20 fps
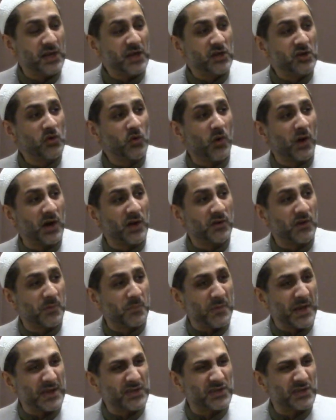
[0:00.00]
you are
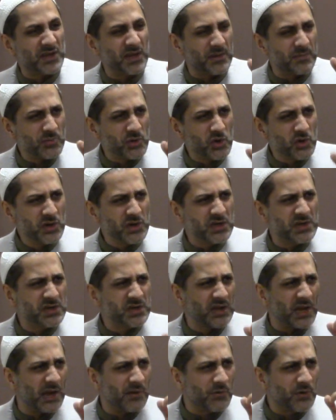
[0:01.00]
the best
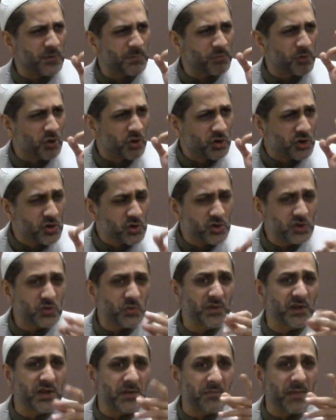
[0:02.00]
community ever produced
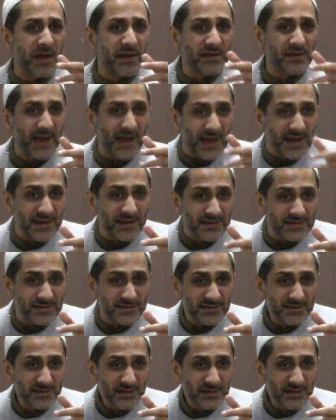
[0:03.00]
within mankind.